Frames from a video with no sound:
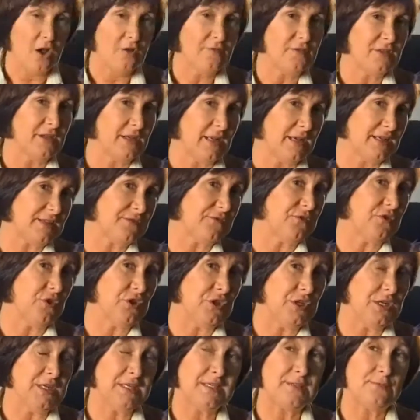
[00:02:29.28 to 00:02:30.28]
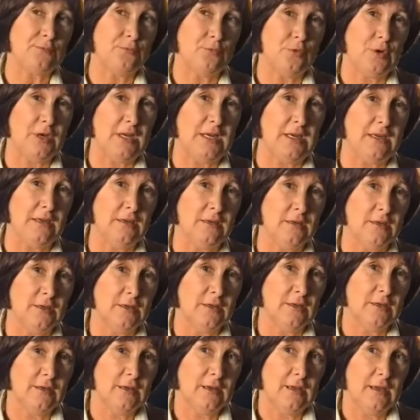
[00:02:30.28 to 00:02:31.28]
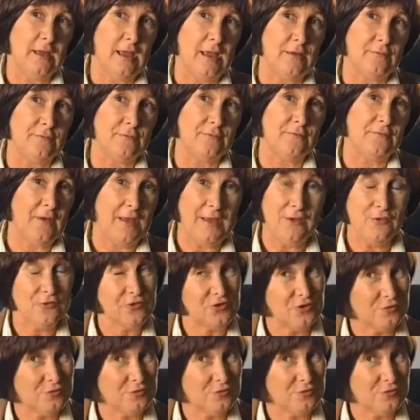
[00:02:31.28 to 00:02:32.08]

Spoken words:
Over the last few years, we have failed